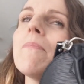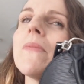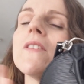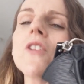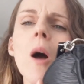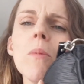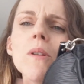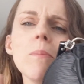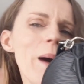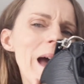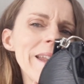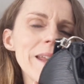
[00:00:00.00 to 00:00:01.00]
double
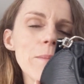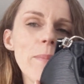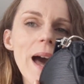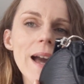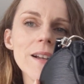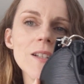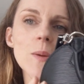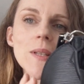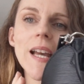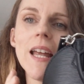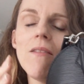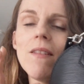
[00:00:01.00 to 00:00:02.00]
pannier bag, so it's
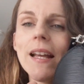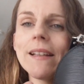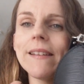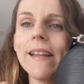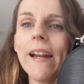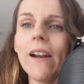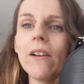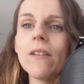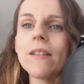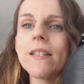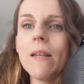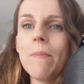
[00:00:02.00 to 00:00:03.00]
kind of like their
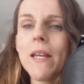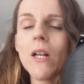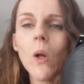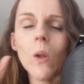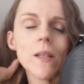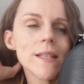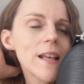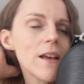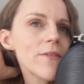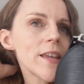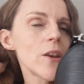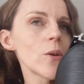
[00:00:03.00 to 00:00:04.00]
typical
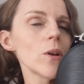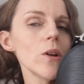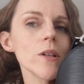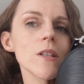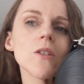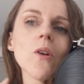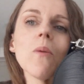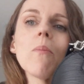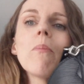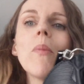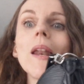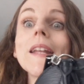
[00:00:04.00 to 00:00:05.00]
Saffiano lug stock,
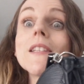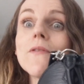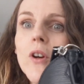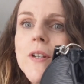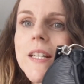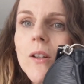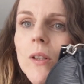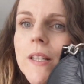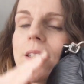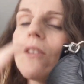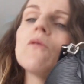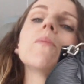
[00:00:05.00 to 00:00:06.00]
but it's vertical
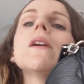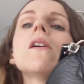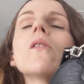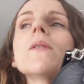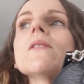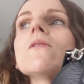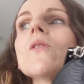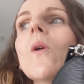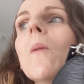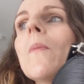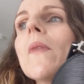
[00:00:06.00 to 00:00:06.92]
instead of being horizontal.